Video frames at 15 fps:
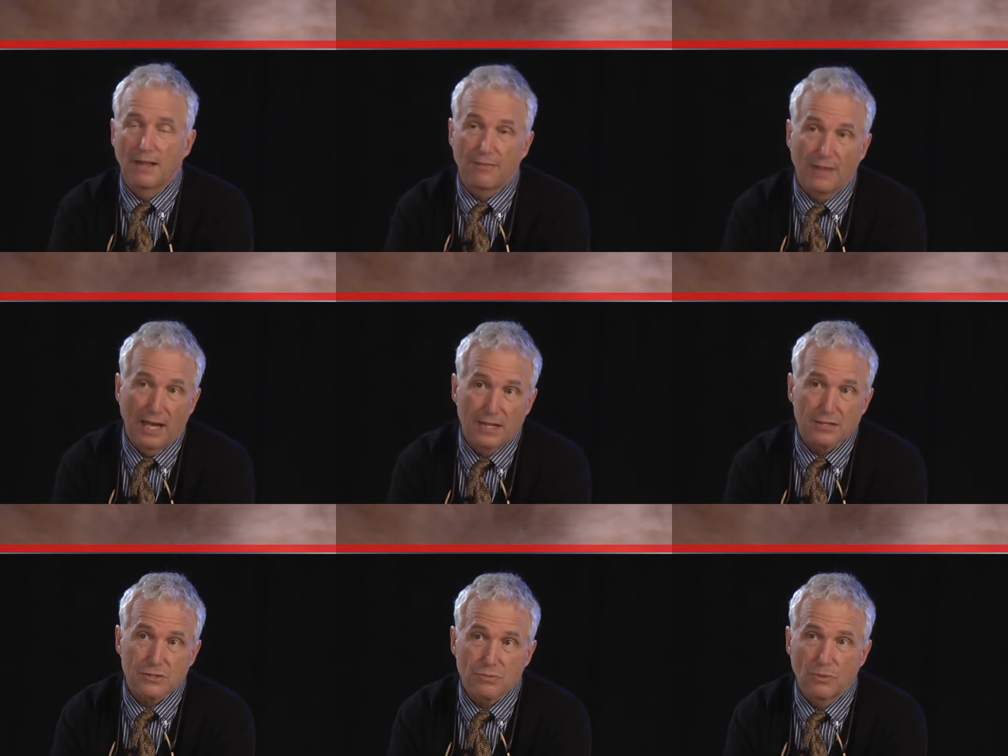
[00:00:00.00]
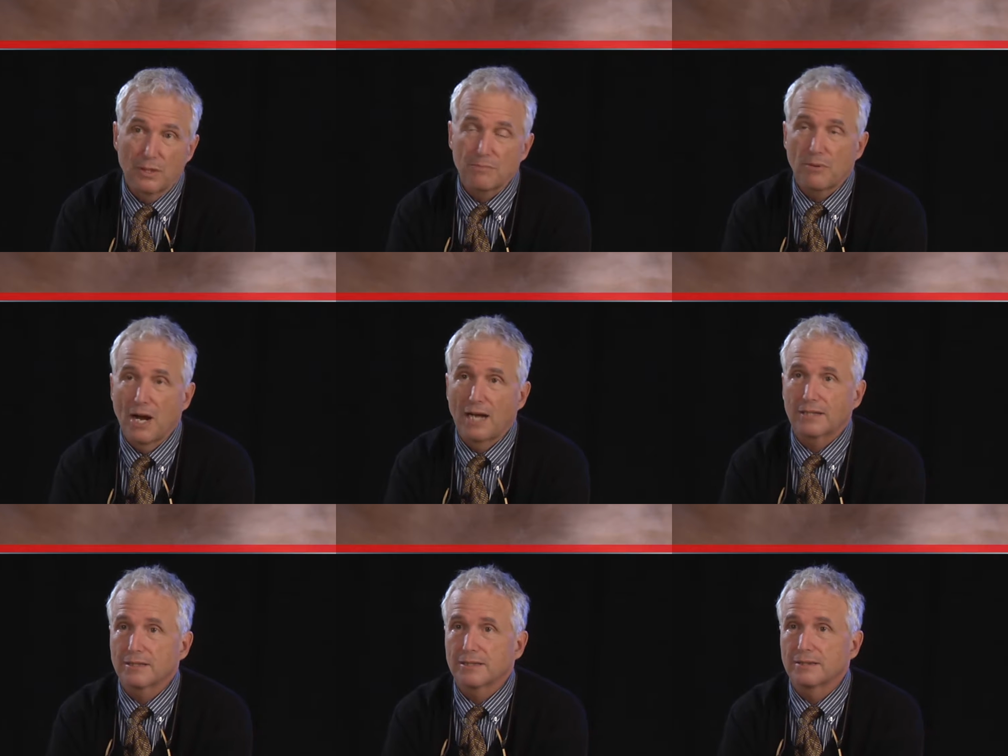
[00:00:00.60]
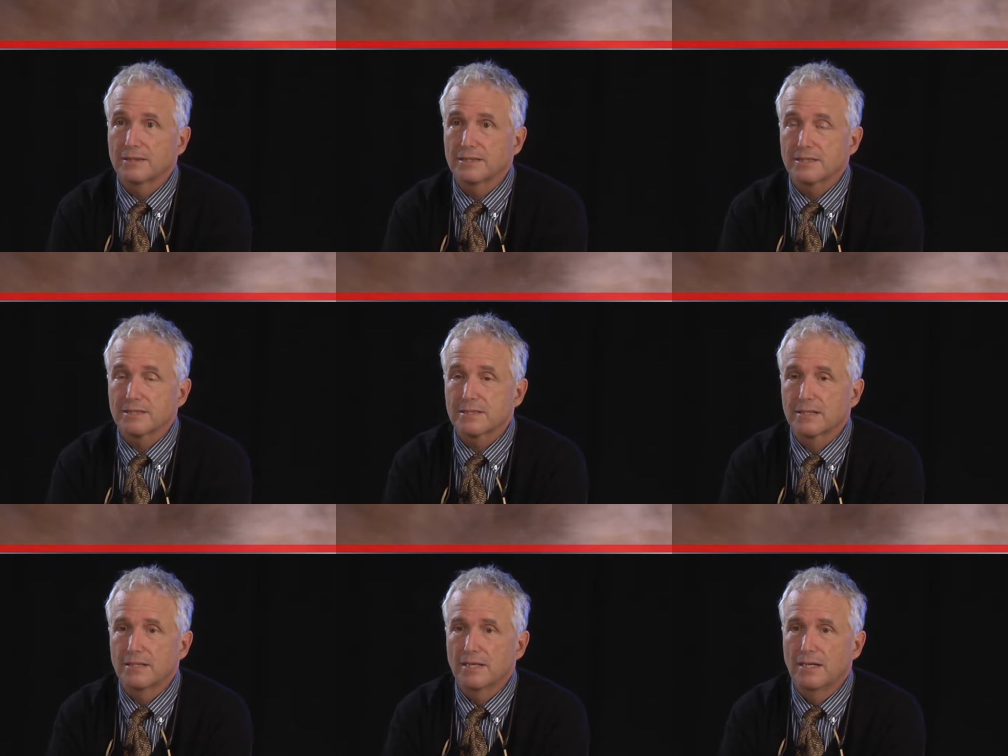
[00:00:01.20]
And that's what
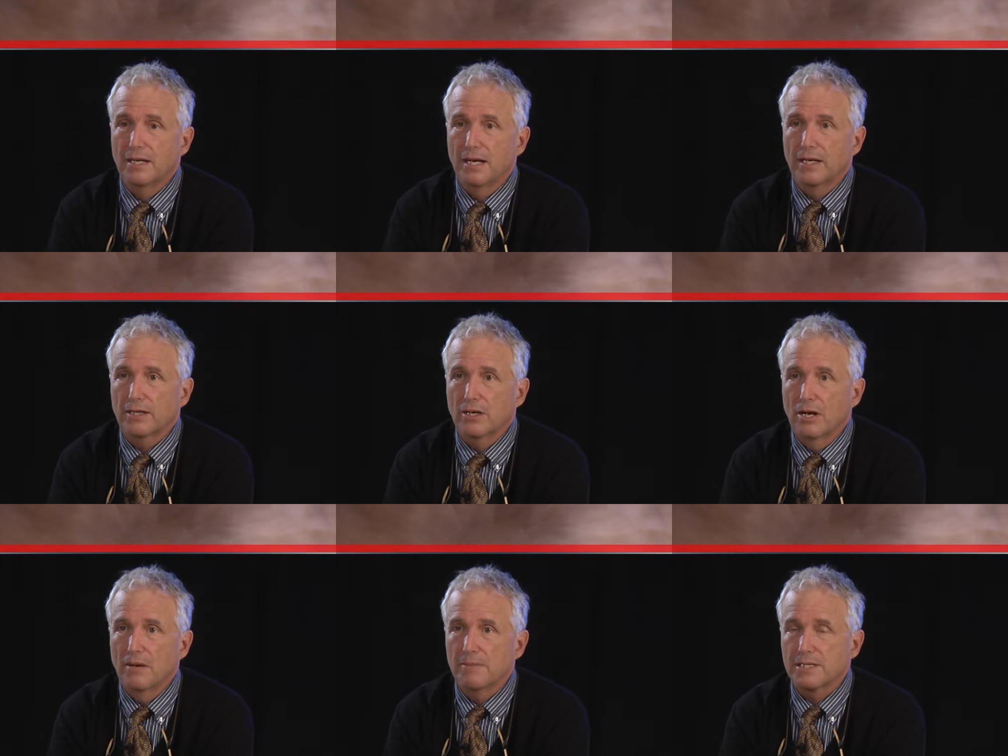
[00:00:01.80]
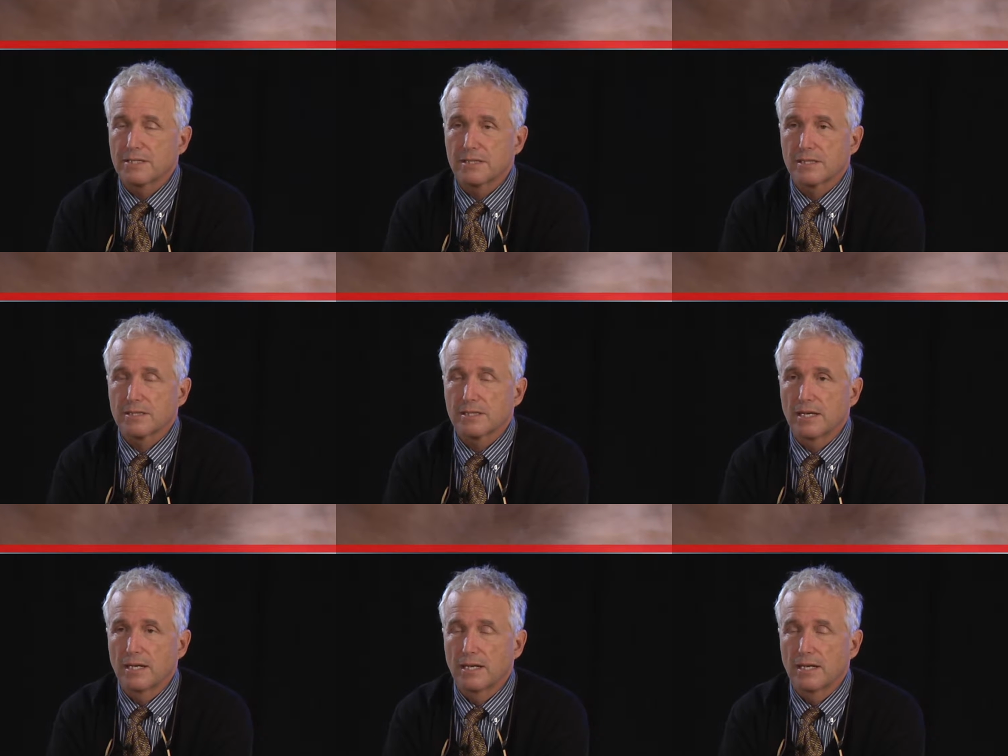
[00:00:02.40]
practicalist economics is.